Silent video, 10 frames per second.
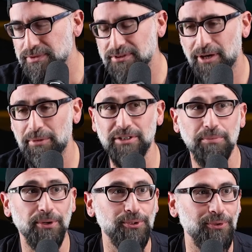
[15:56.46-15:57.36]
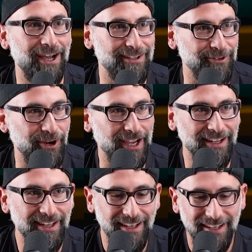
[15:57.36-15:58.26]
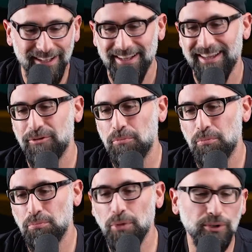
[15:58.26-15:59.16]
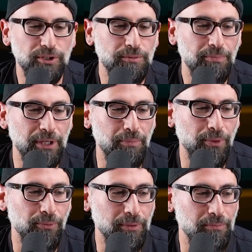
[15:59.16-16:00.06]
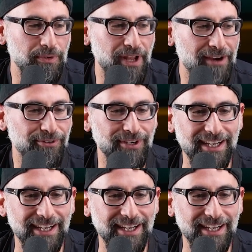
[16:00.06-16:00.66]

about spirituality, right? Most people would never